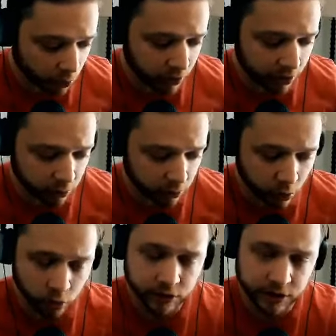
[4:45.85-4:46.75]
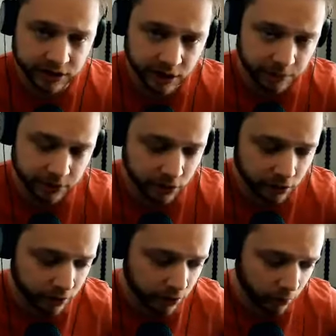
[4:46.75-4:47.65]
we're going to record this episode,
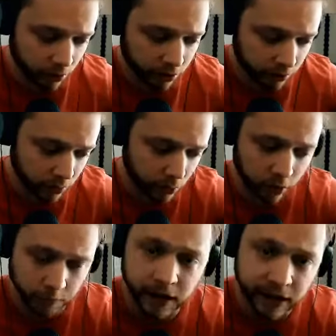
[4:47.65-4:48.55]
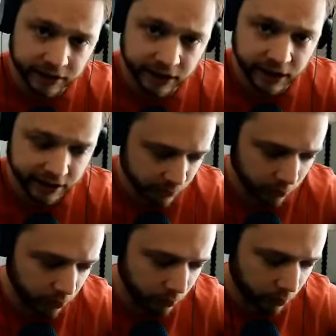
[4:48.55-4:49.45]
you know, we're going to record a podcast and
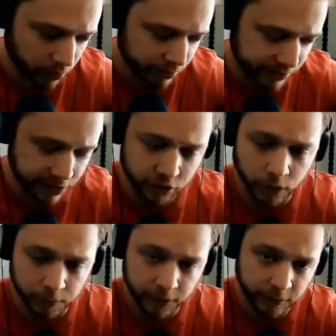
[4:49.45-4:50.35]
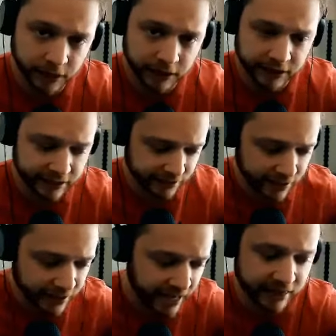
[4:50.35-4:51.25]
we're we're going to set you up with a podcast and then
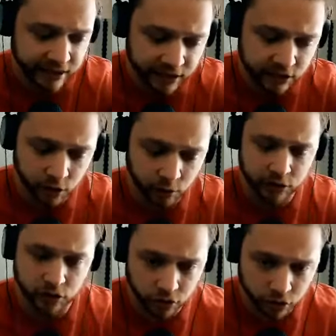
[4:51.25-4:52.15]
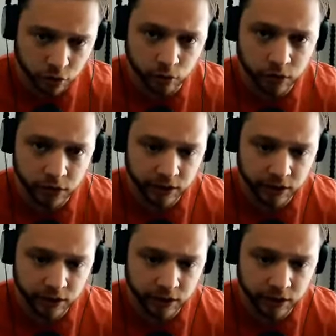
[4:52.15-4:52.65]
that thing is going to do